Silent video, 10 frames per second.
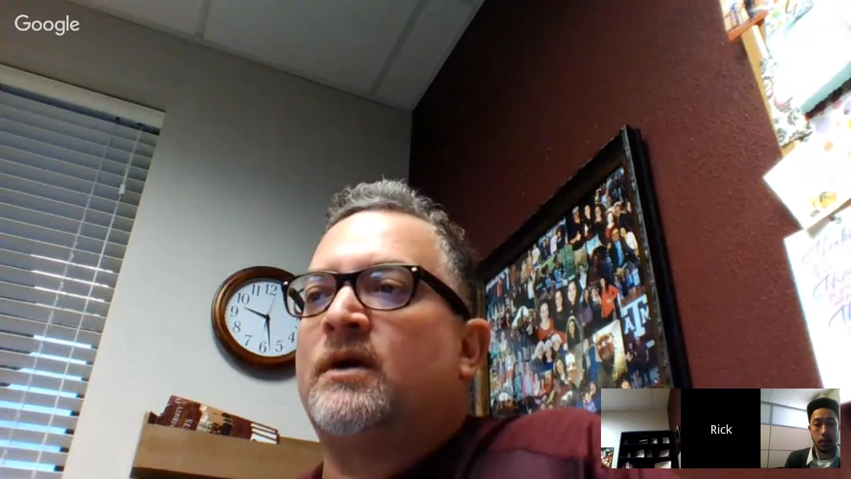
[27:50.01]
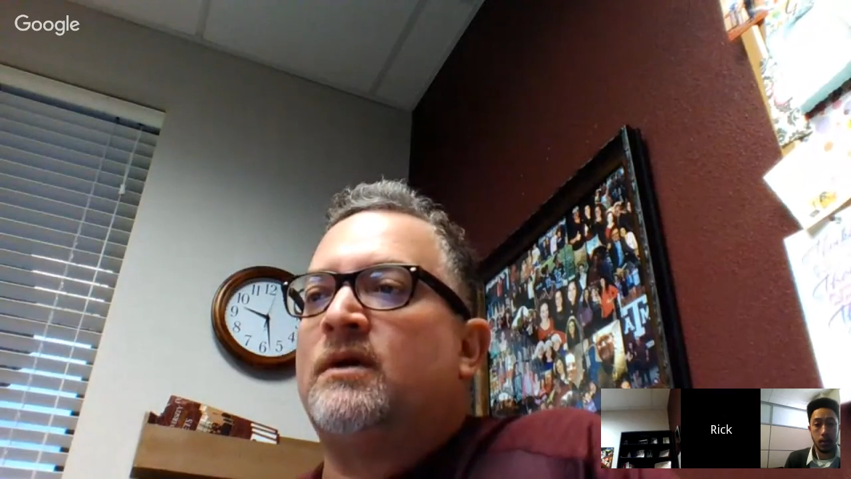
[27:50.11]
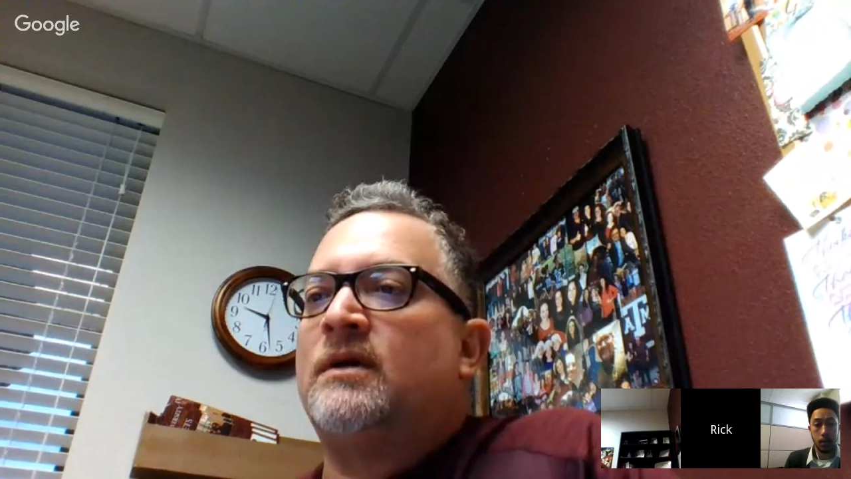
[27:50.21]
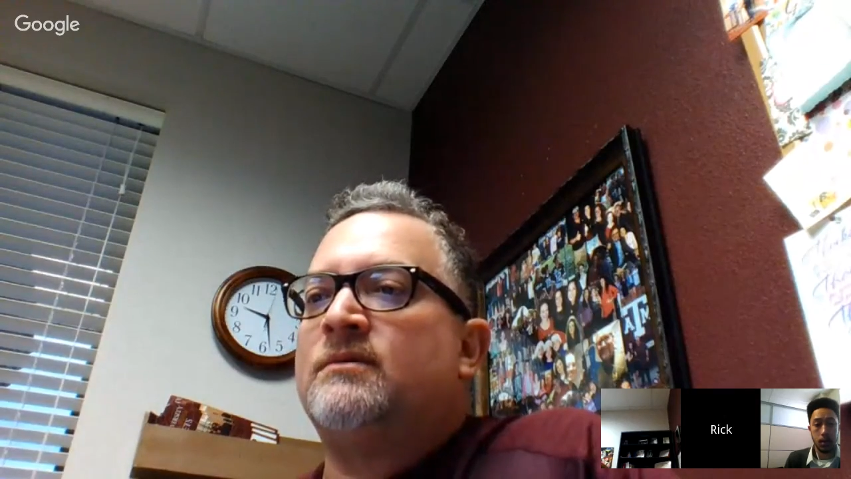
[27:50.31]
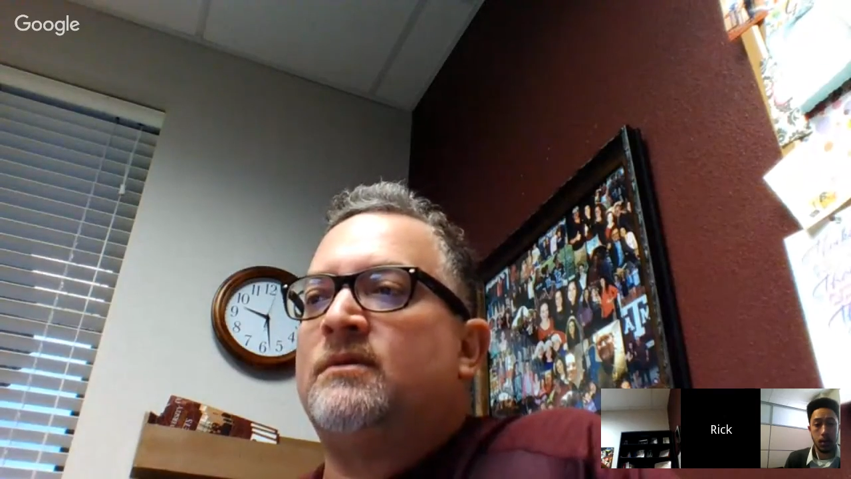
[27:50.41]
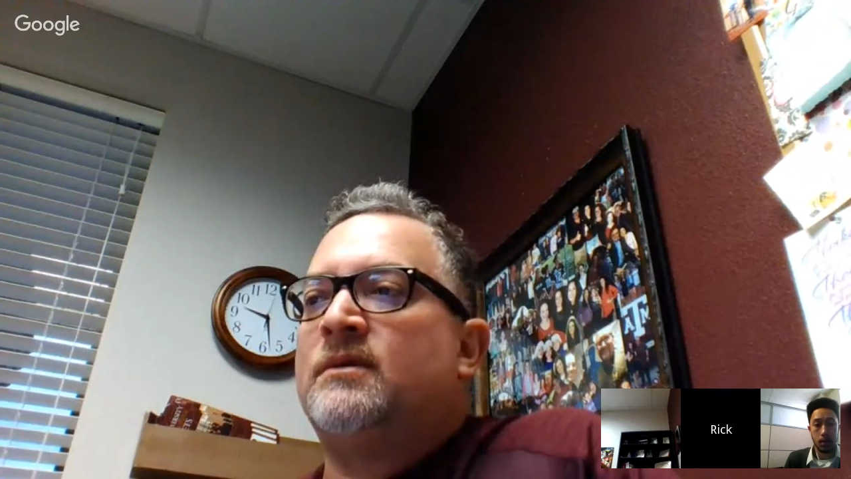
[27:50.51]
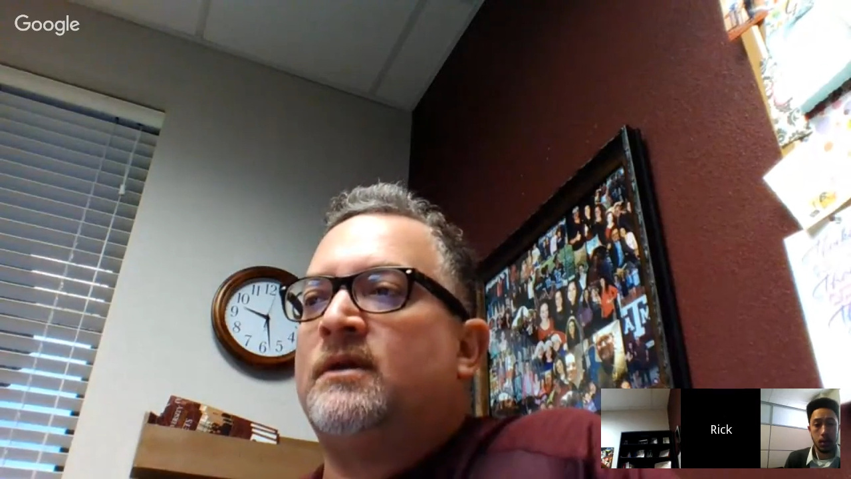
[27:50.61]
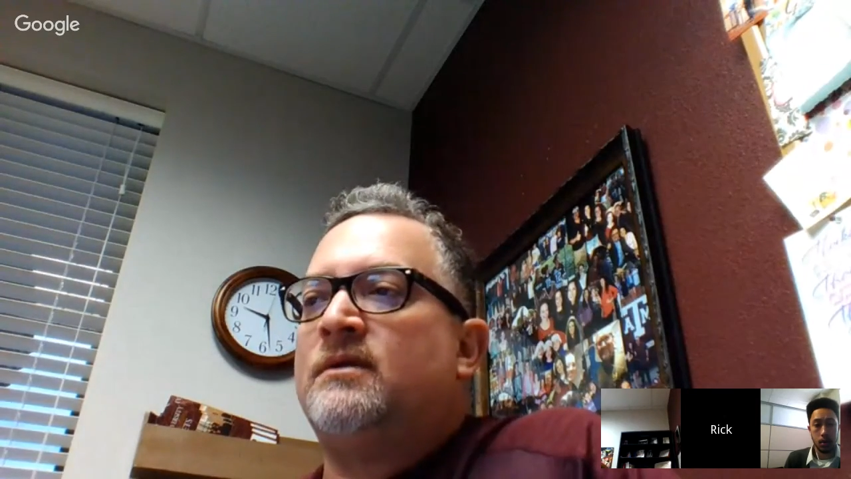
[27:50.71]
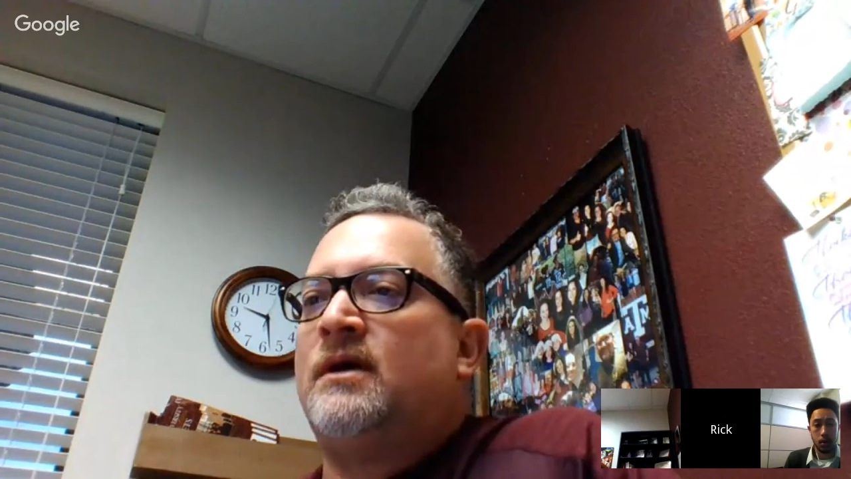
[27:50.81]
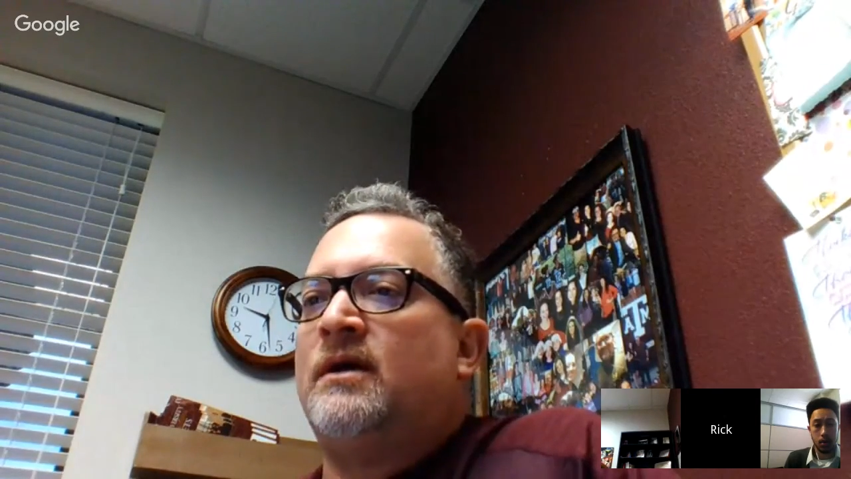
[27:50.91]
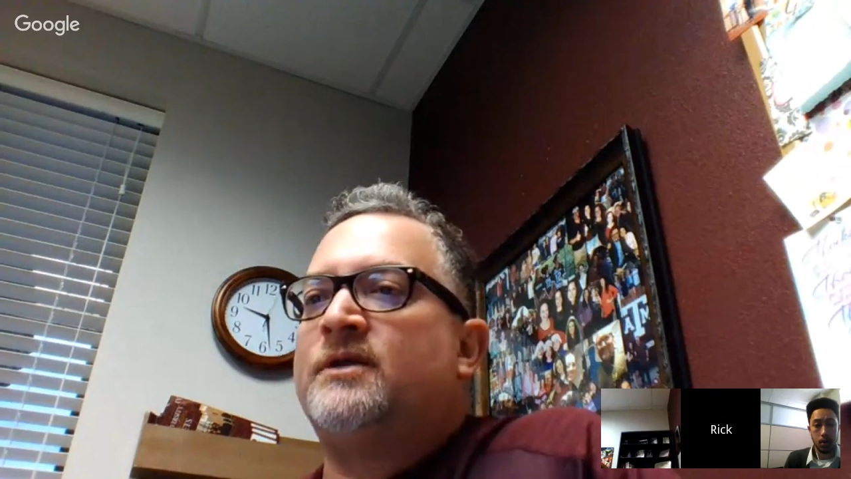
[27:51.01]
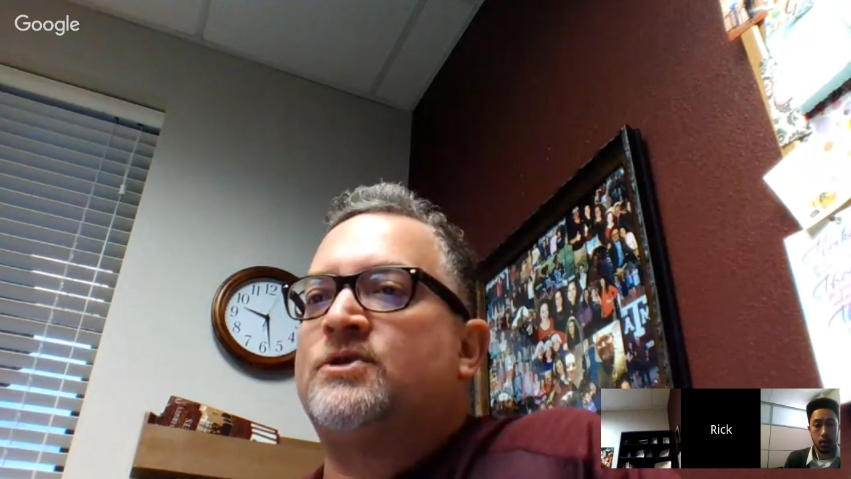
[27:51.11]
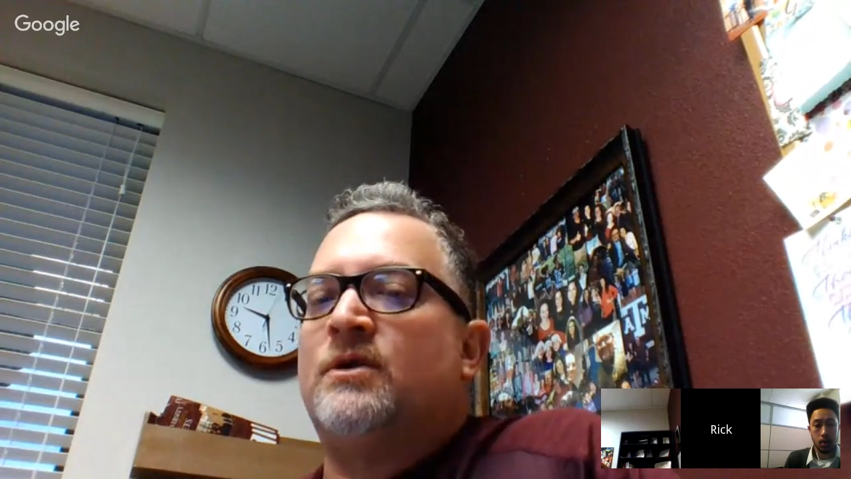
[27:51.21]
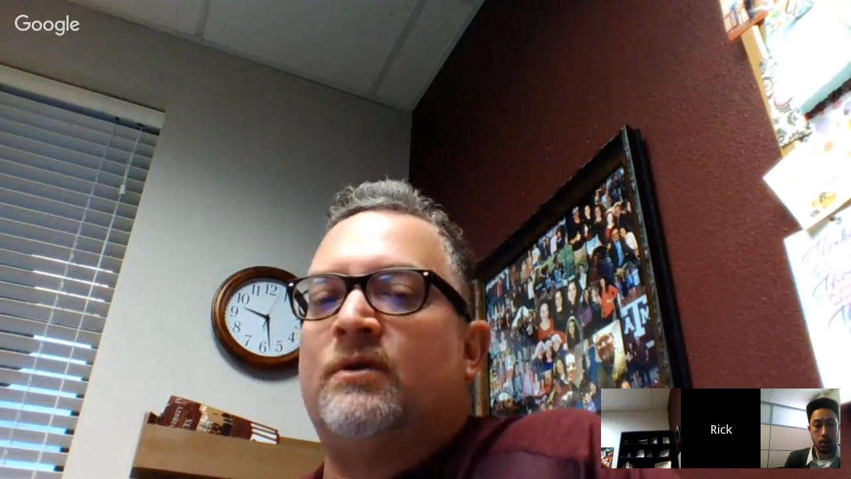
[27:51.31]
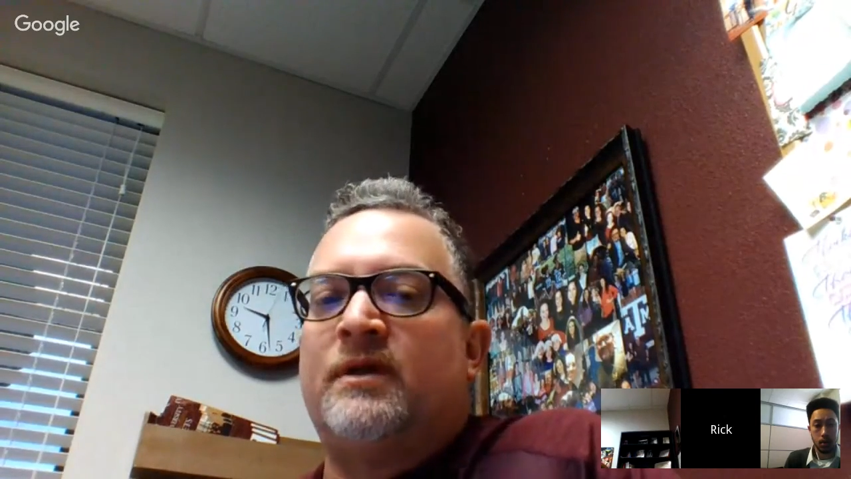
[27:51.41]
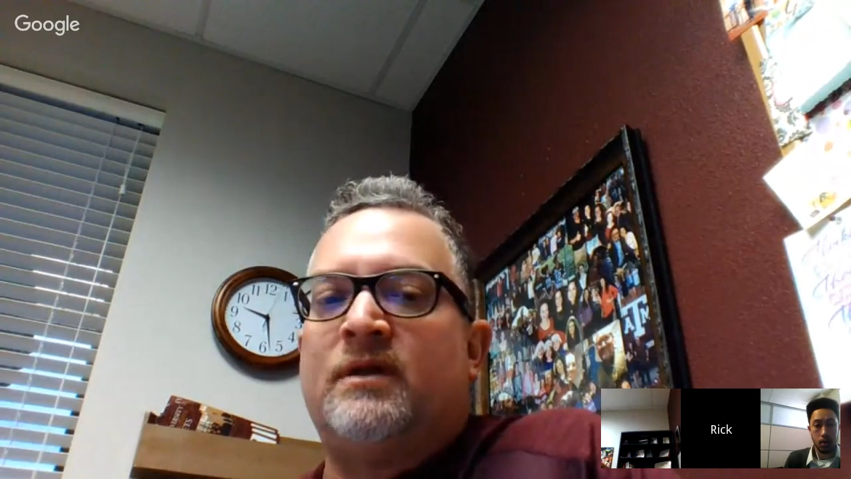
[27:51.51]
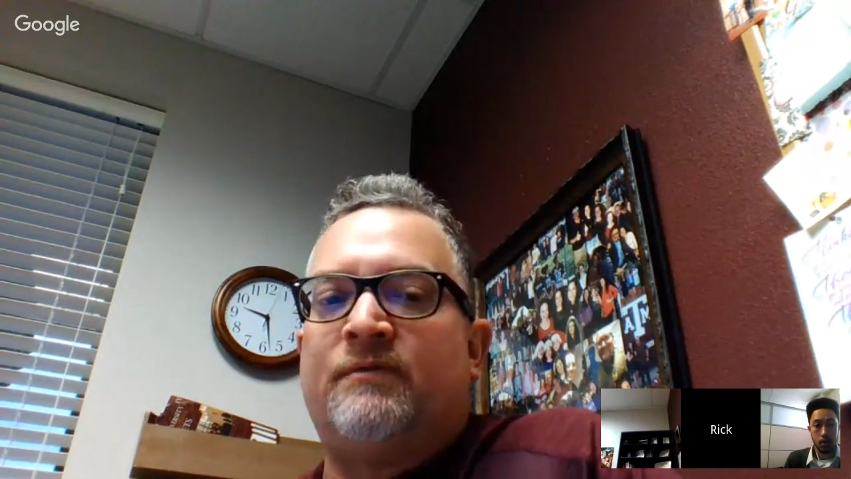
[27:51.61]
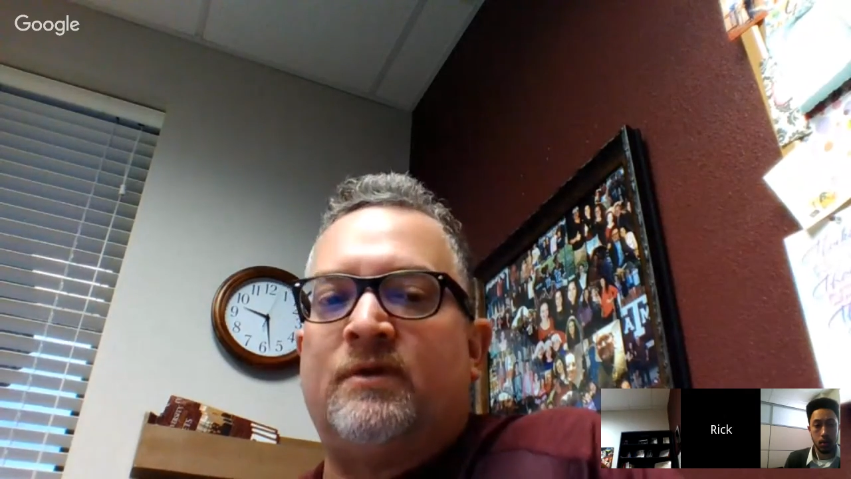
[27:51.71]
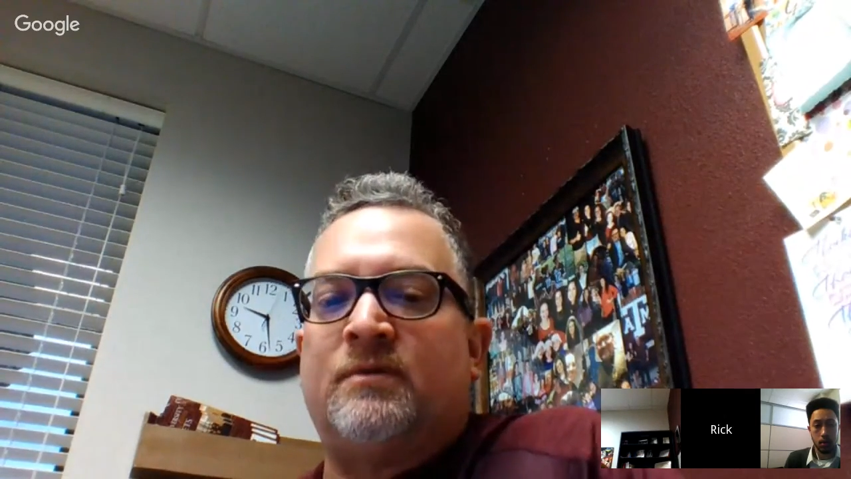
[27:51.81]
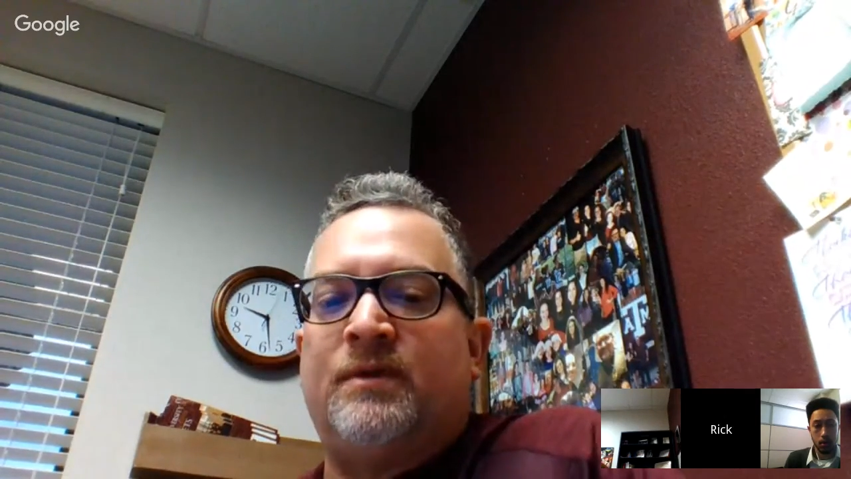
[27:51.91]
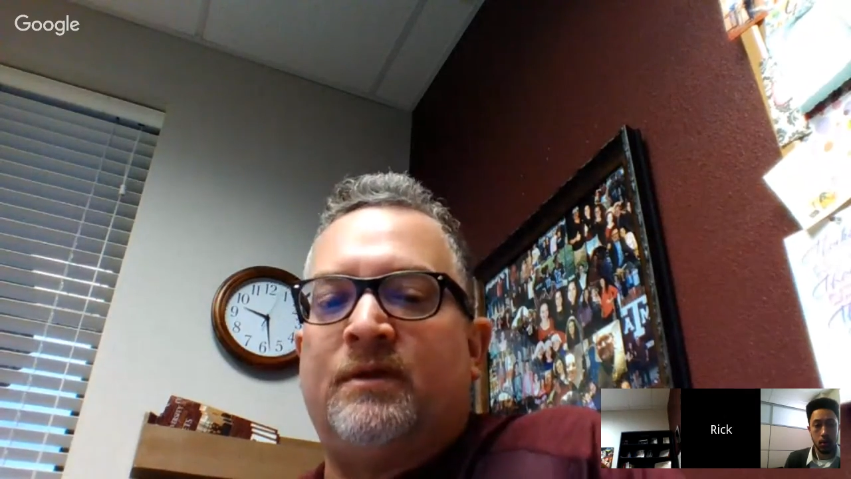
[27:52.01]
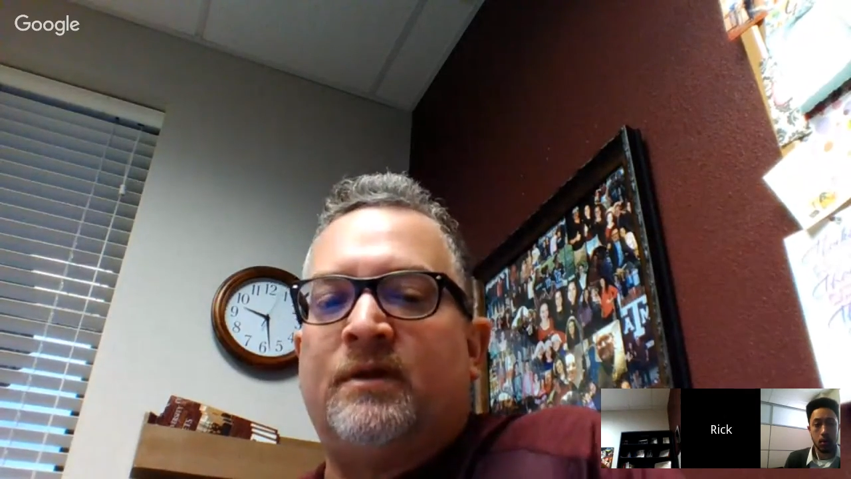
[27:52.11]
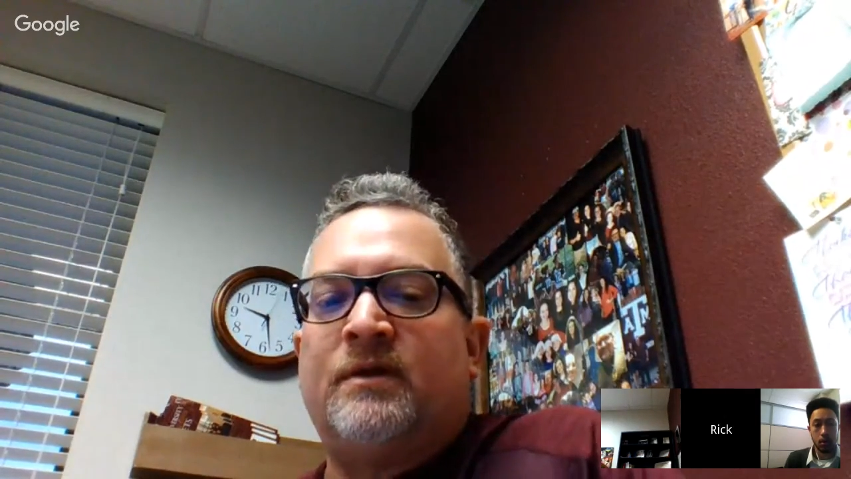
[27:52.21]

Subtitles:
I'll let you know then if you can be there,